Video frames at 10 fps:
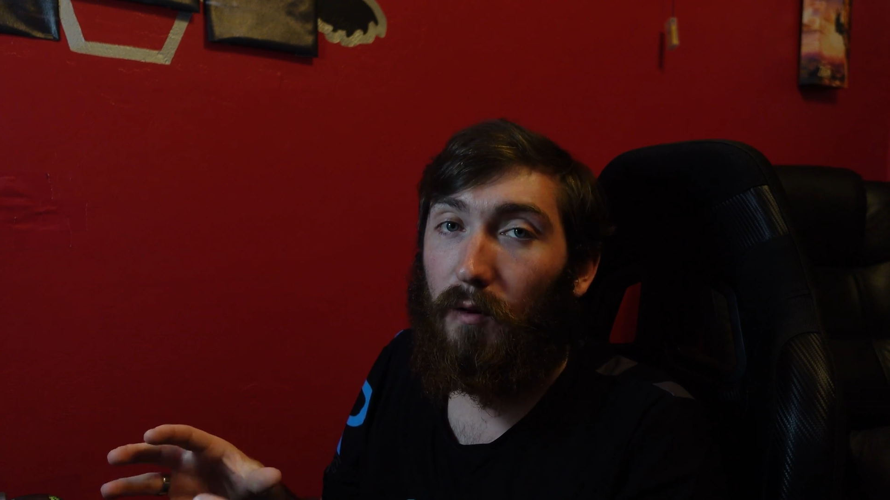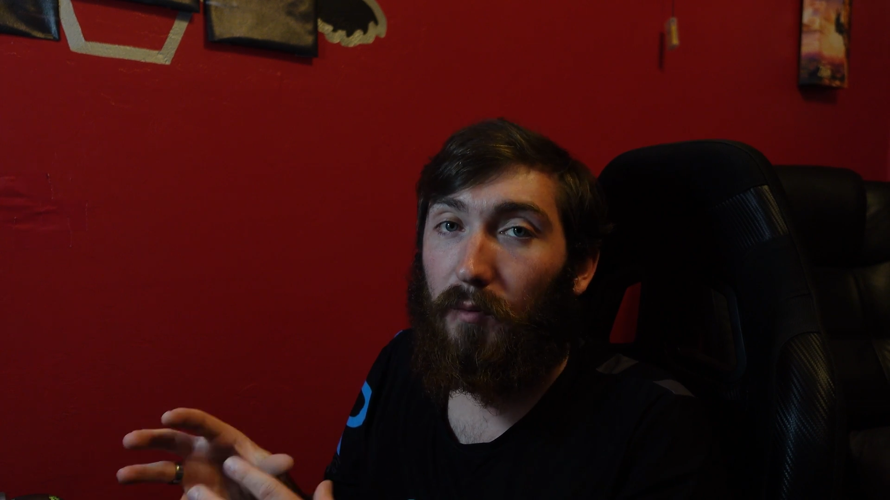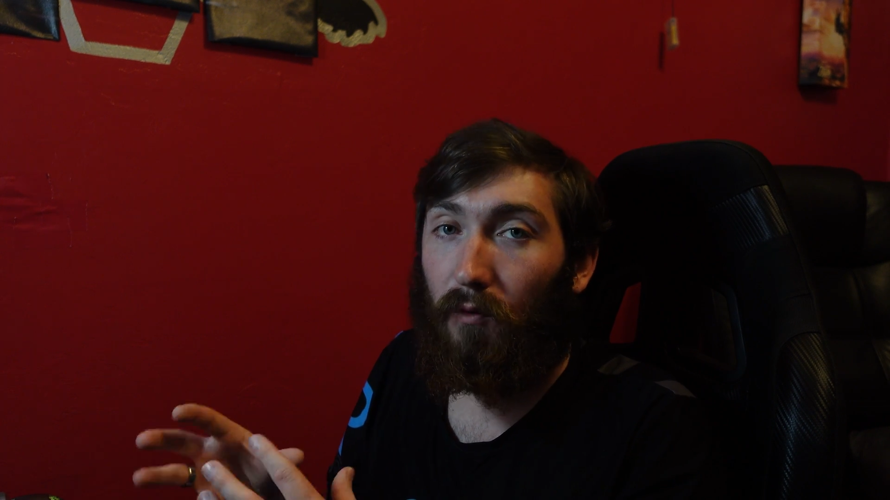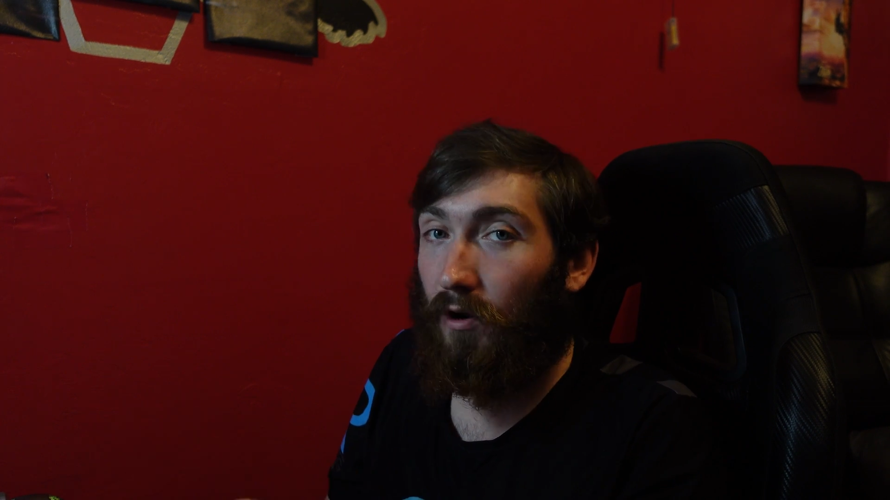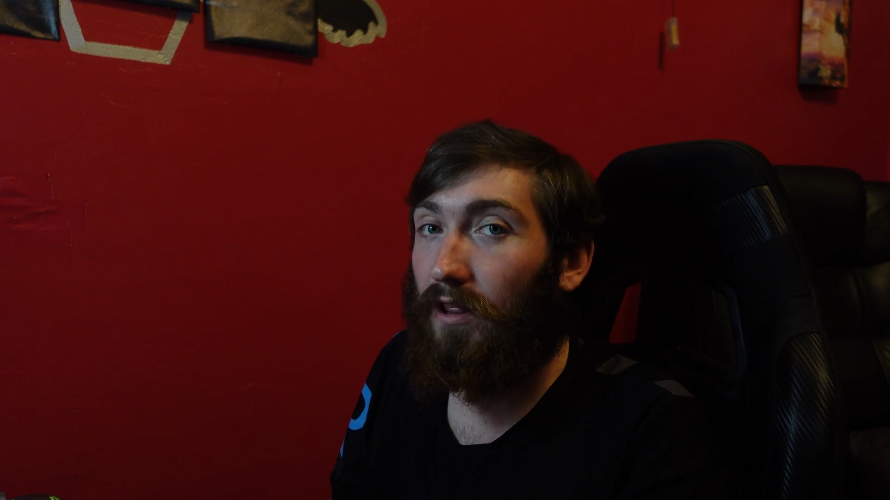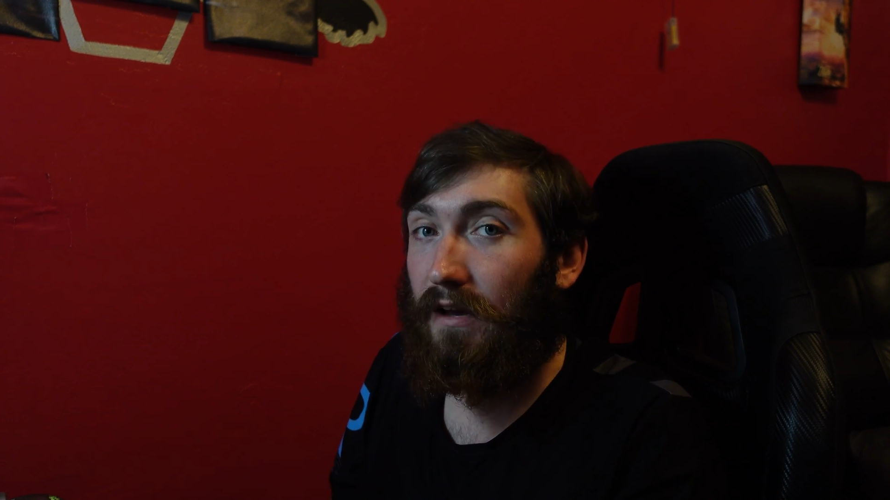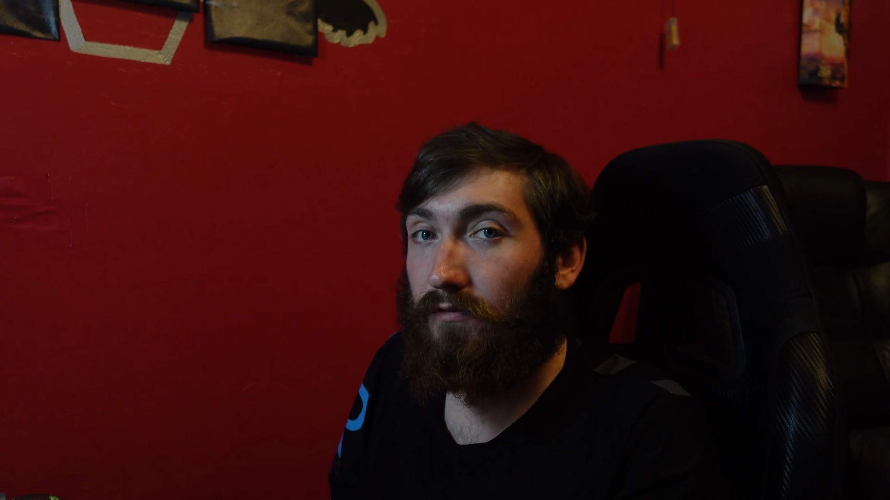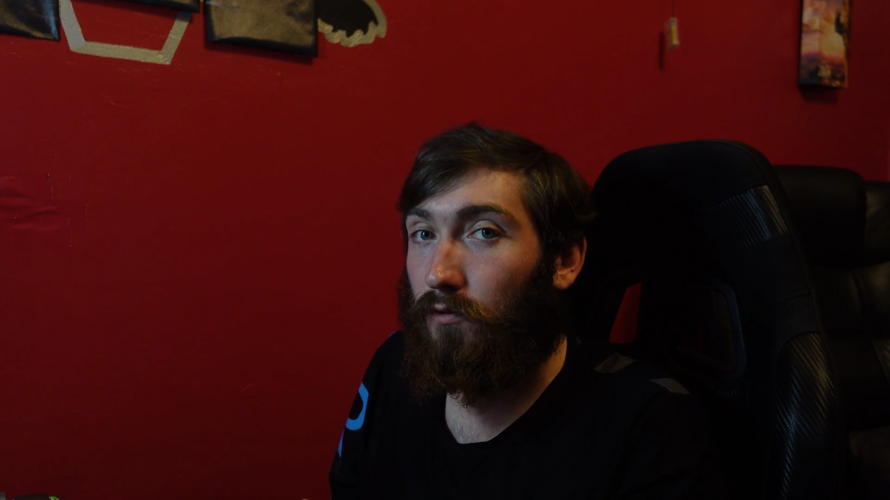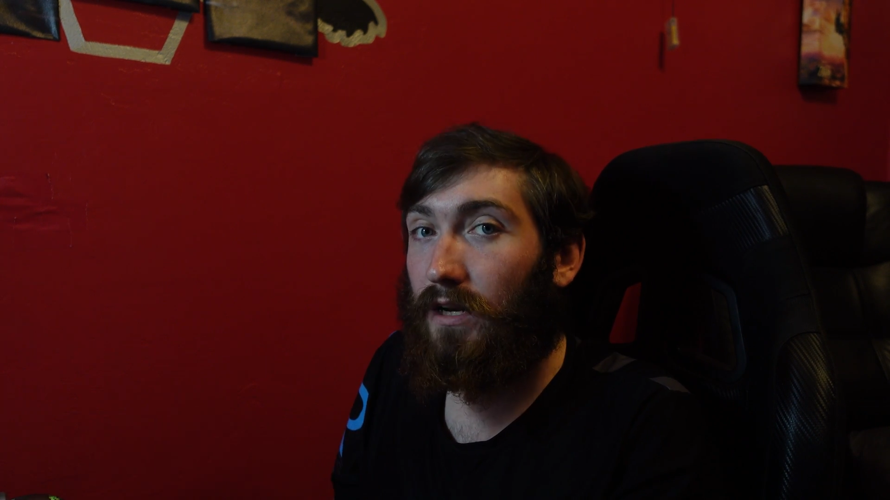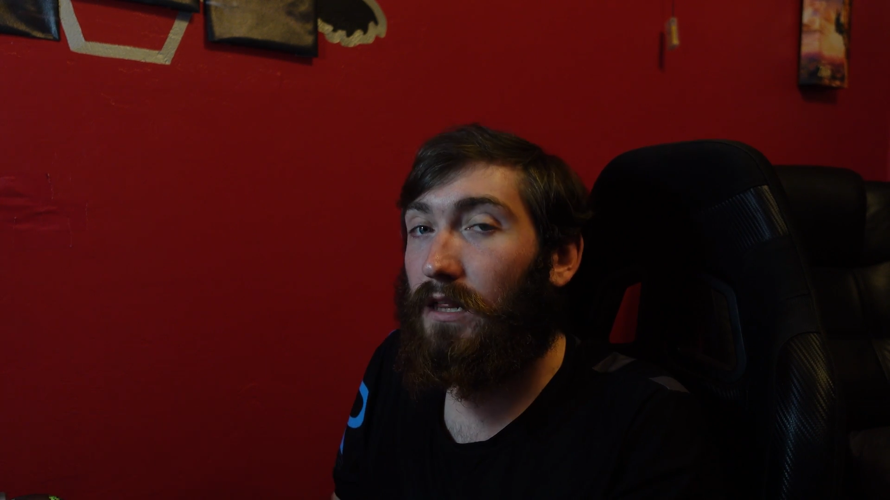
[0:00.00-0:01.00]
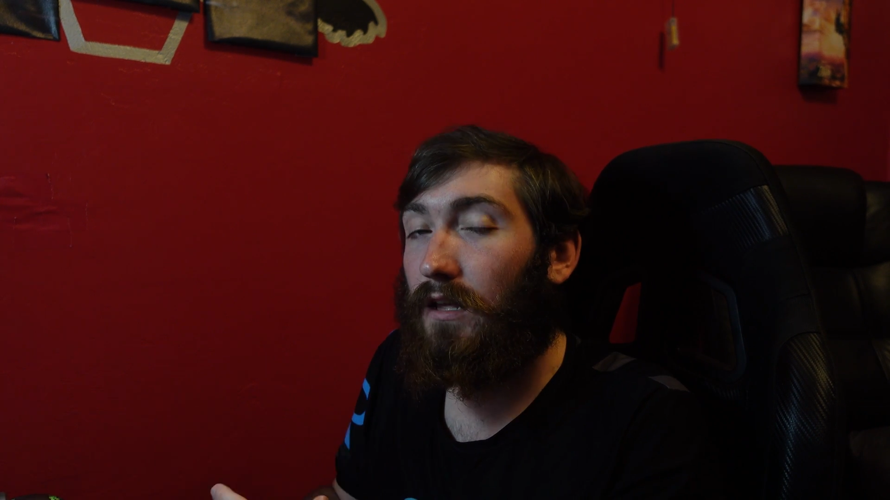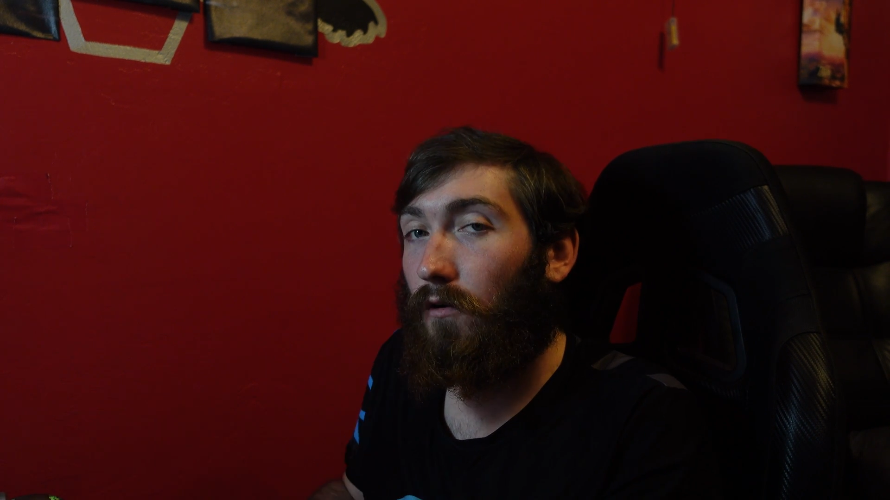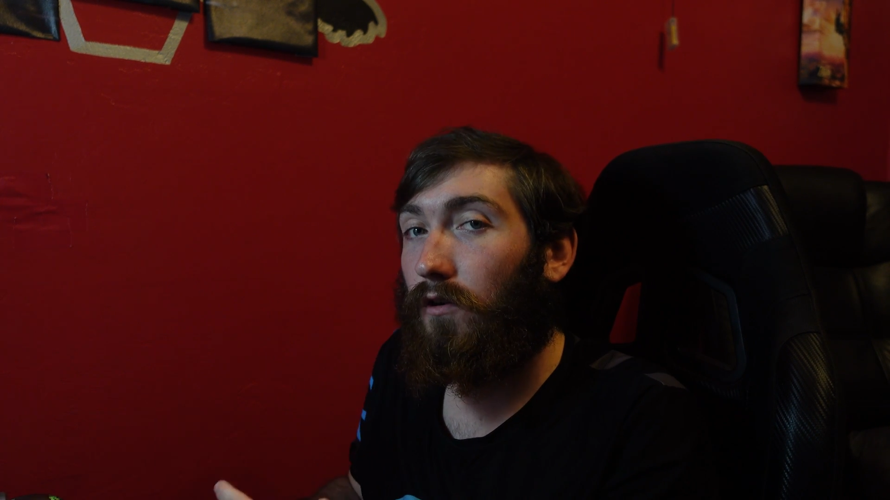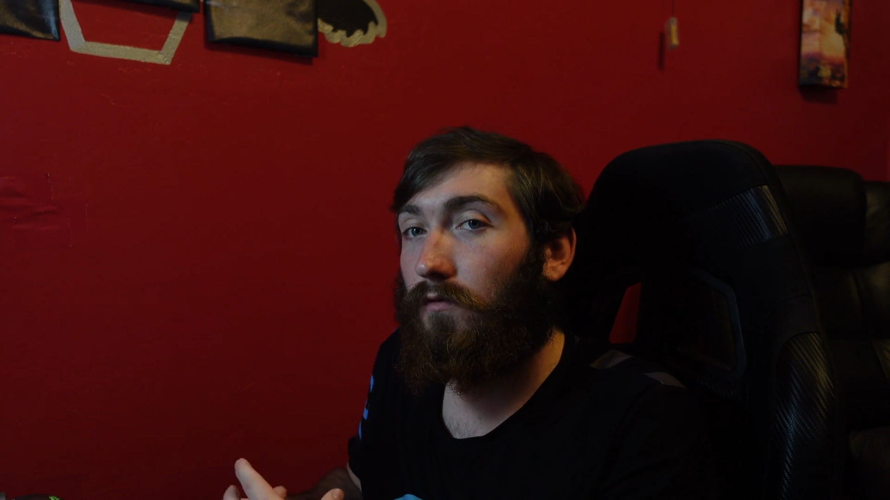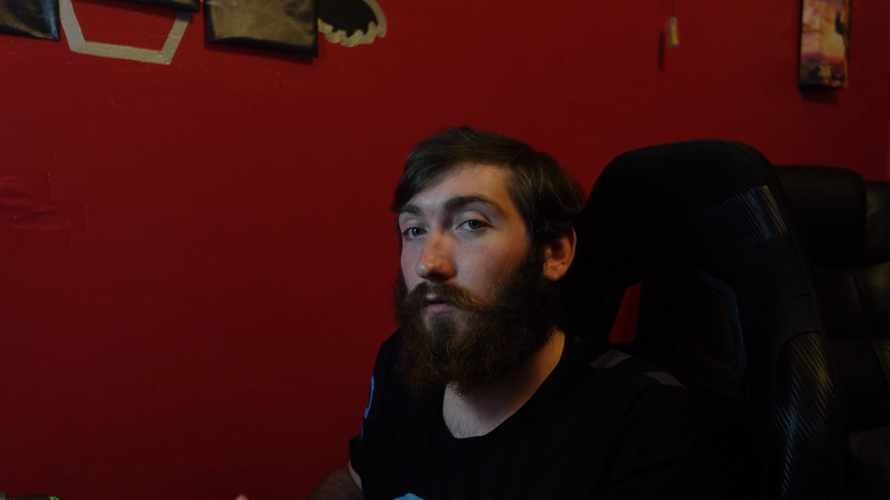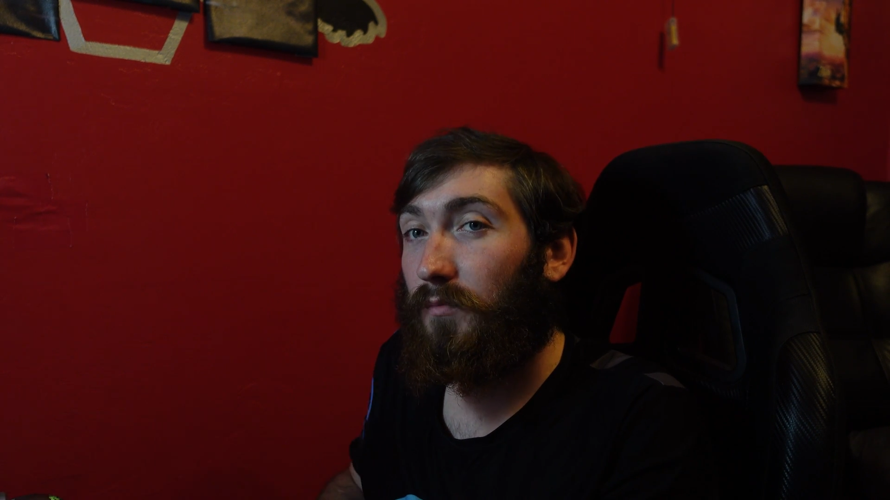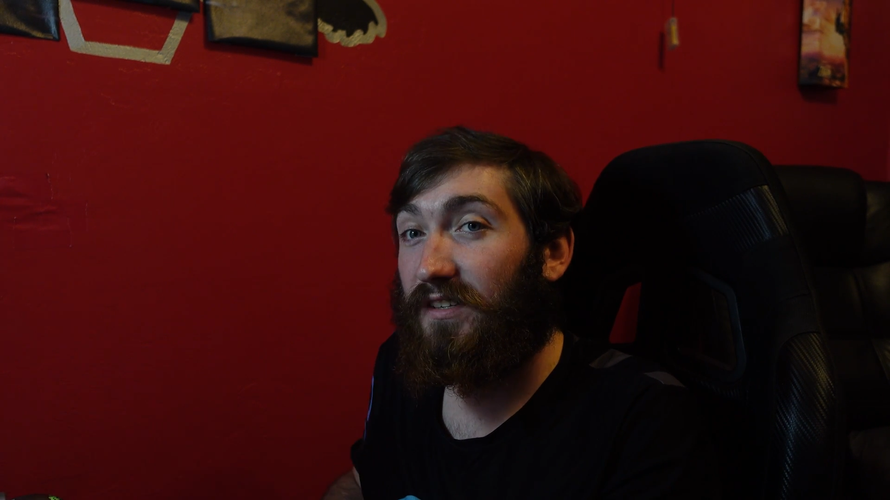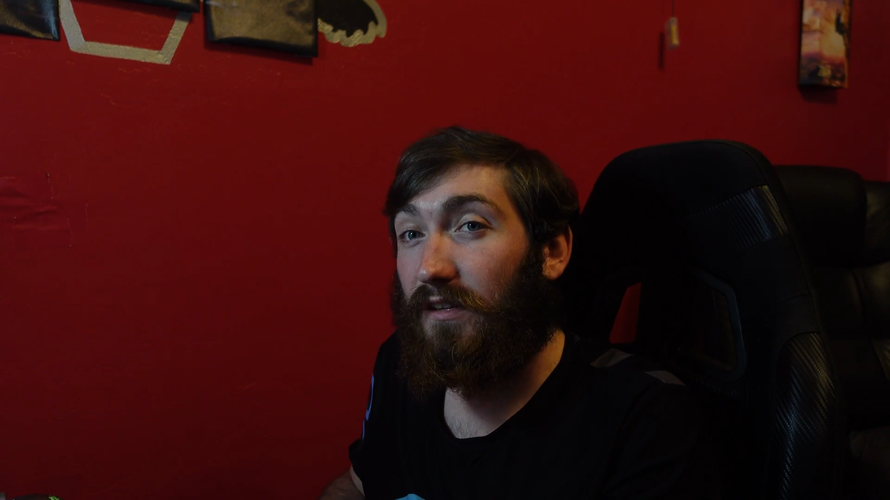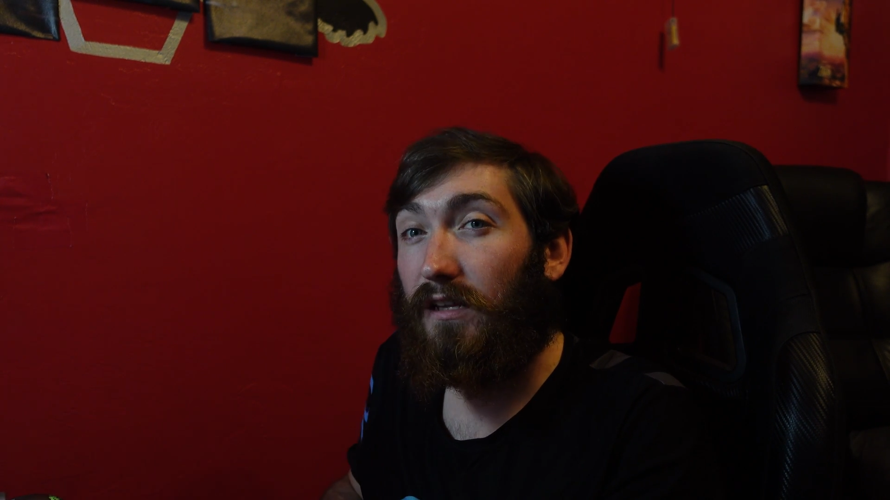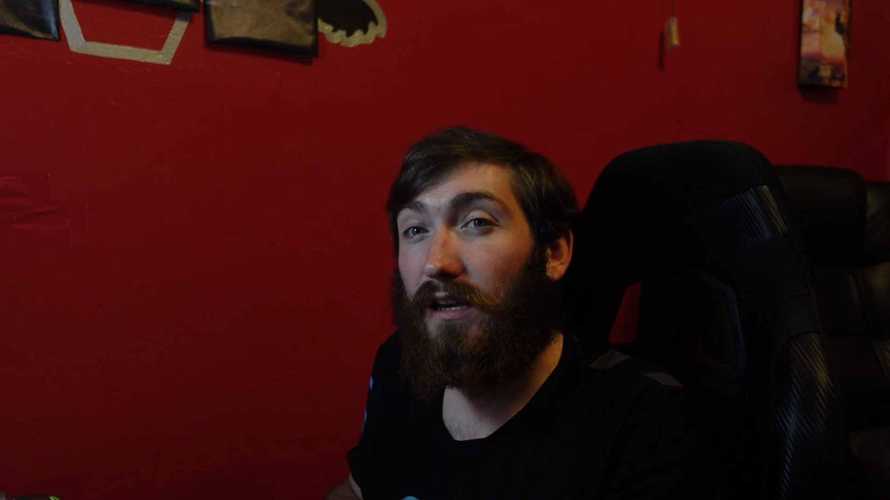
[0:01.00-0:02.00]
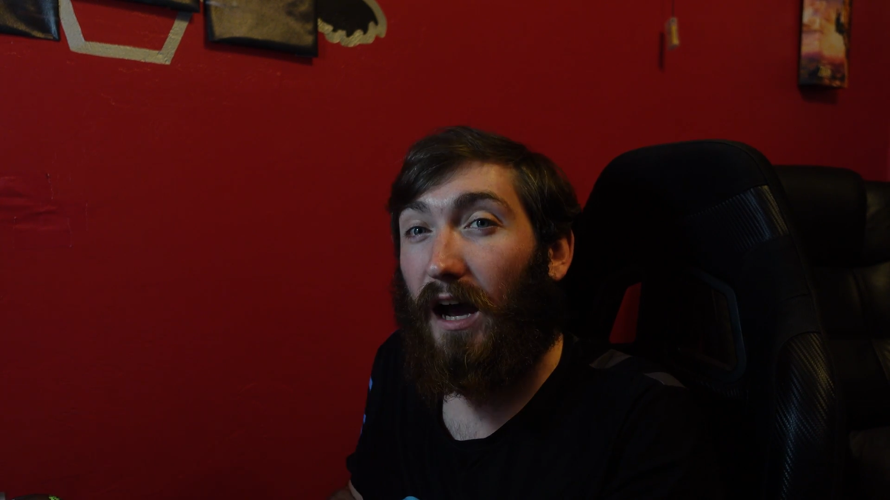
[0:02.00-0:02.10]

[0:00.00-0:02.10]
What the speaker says: But really, after reading the article from Stillen,